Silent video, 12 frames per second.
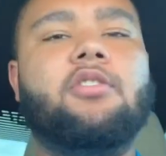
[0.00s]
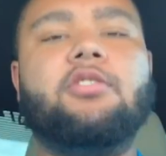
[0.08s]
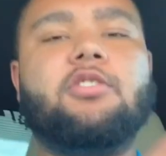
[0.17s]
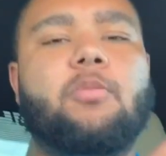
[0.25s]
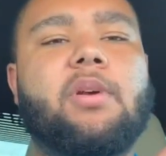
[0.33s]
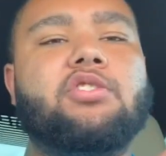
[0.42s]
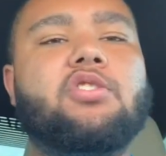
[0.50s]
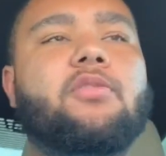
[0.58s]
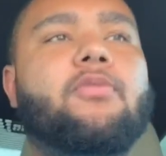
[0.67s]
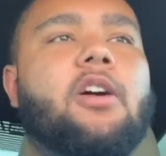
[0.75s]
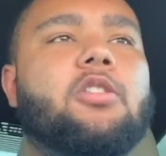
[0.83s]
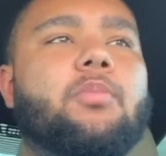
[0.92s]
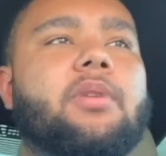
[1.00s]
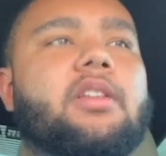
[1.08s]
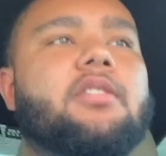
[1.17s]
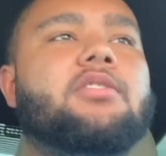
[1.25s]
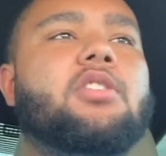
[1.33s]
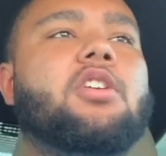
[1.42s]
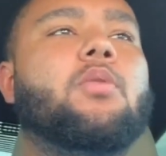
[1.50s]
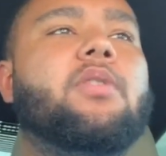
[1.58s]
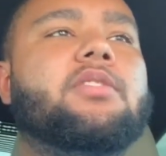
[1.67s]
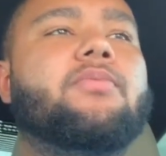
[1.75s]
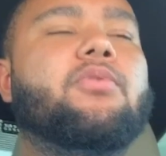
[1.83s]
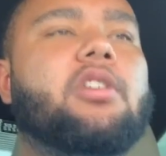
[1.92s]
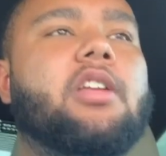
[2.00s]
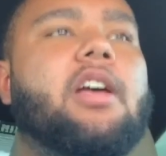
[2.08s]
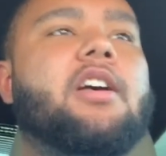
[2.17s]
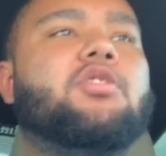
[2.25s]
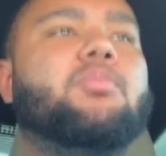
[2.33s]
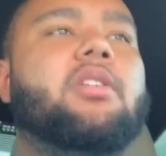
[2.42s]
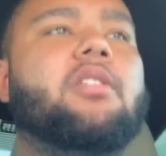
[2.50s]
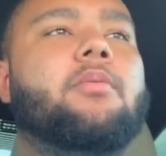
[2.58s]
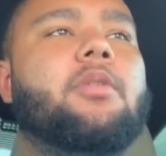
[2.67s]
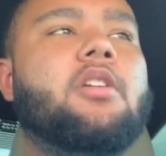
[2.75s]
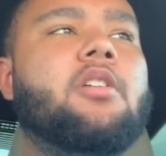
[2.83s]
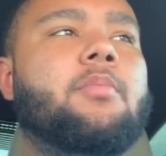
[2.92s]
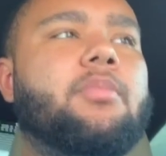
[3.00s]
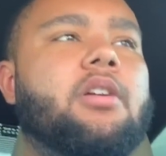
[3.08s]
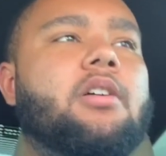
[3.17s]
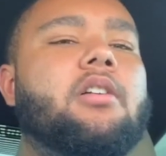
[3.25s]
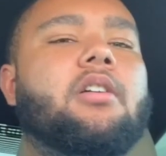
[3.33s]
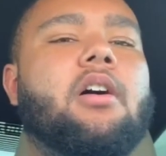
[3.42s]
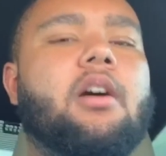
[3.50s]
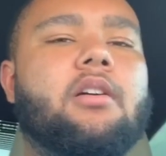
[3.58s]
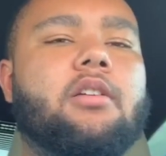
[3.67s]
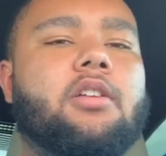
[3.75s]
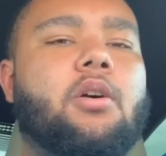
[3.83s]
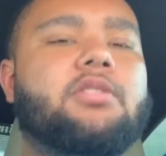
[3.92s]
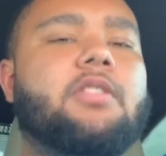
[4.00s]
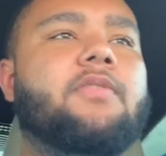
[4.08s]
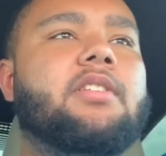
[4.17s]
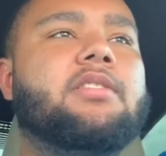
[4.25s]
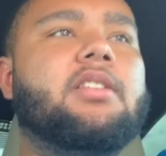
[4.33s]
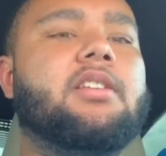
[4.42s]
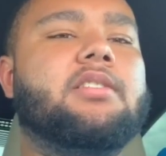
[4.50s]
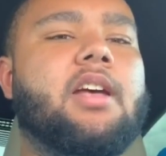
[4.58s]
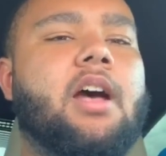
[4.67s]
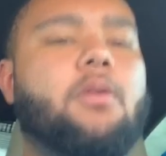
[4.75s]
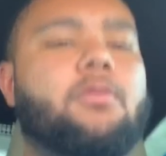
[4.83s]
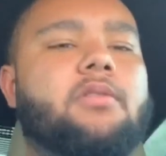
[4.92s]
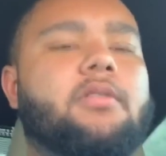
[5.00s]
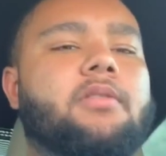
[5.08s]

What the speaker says: So make sure you follow me so you can win some free cash, man. But Ghosty V6 out.